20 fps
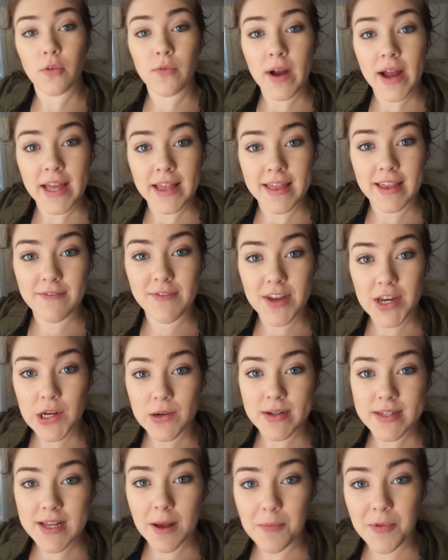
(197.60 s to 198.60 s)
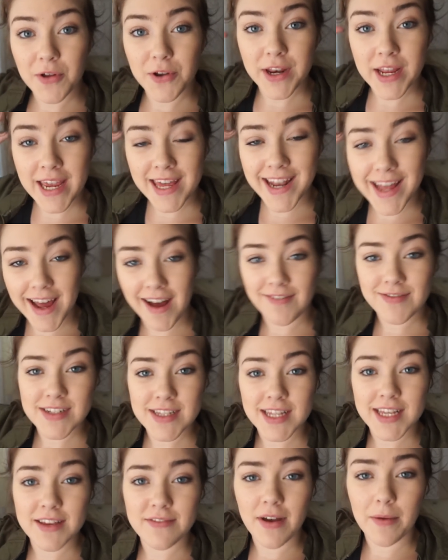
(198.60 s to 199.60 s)
Alright, the video is uploading and I have to
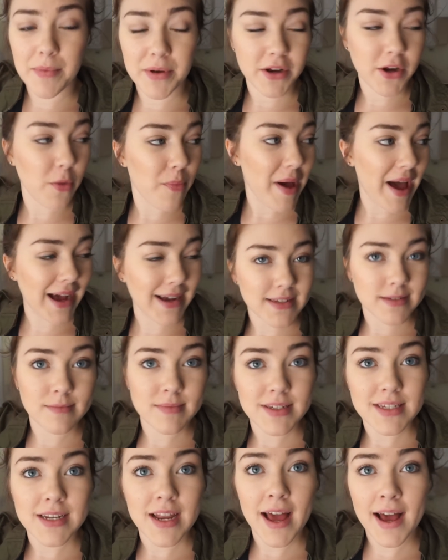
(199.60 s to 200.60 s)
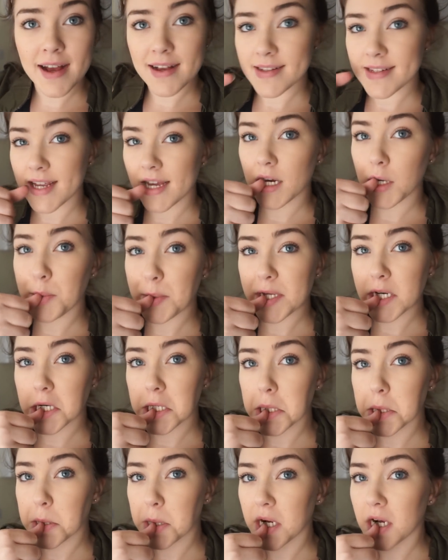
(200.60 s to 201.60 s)
leave. I'm gonna go pack some snacks. I hope I
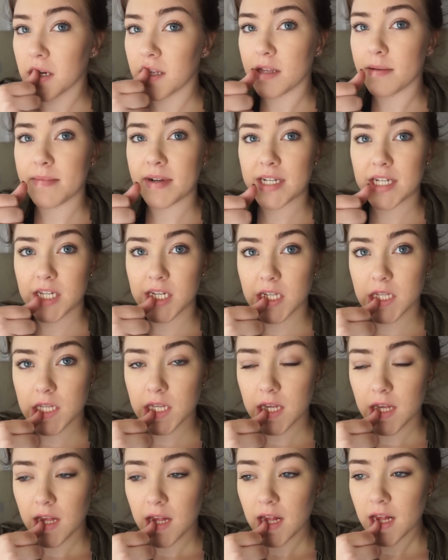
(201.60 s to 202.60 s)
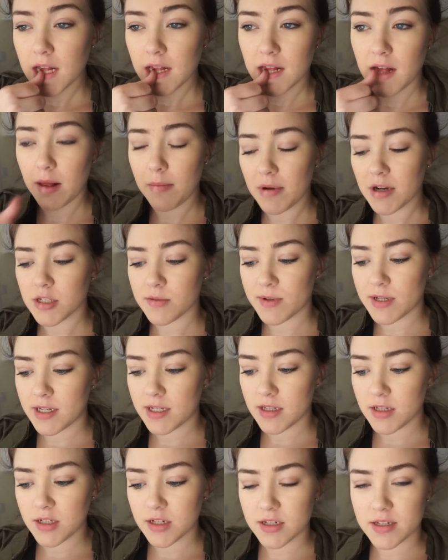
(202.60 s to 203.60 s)
don't have broccoli in my teeth. I brushed my
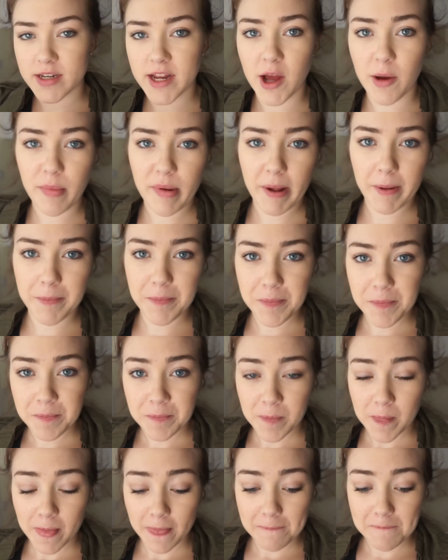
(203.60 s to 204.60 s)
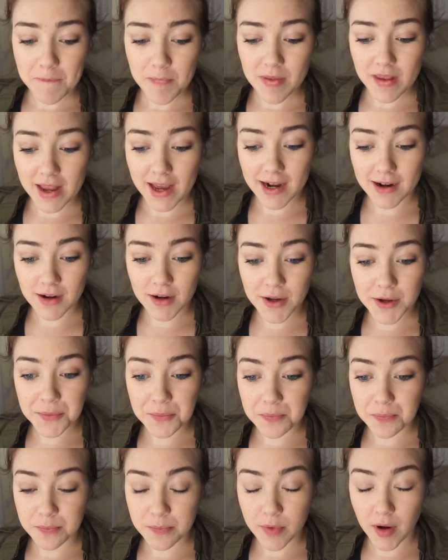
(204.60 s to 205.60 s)
teeth just now, but I don't
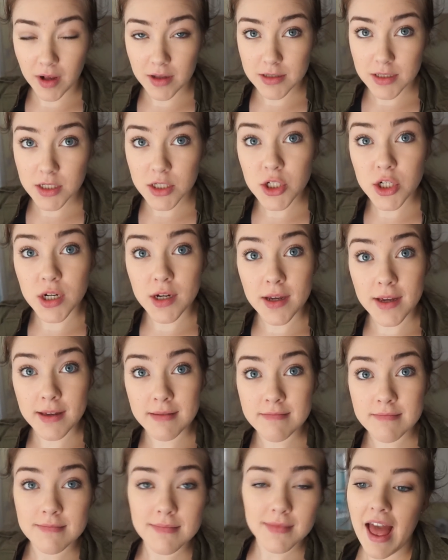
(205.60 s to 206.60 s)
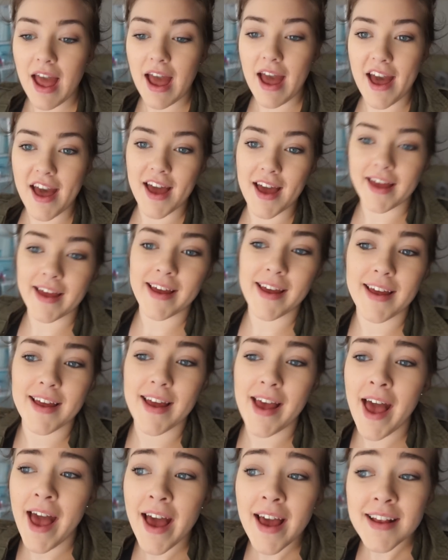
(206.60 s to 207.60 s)
know, broccoli's tricky.
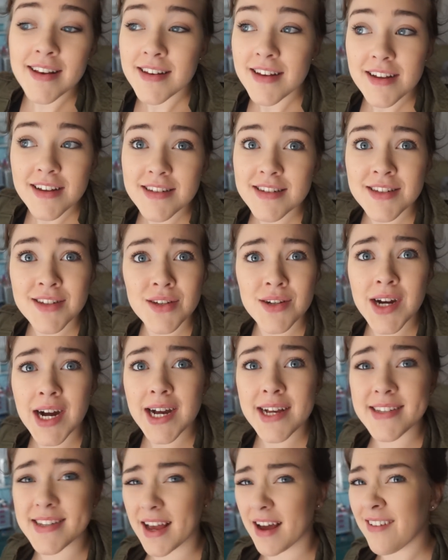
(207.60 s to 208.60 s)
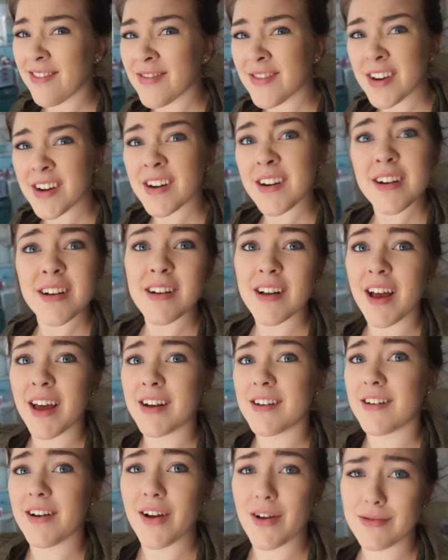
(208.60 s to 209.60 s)
And I'll see you guys after,
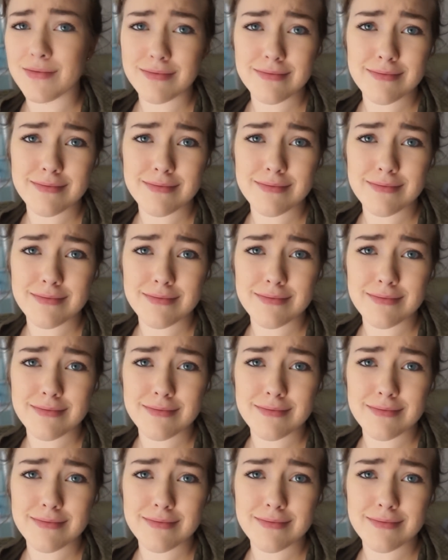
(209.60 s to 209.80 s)
I don't know.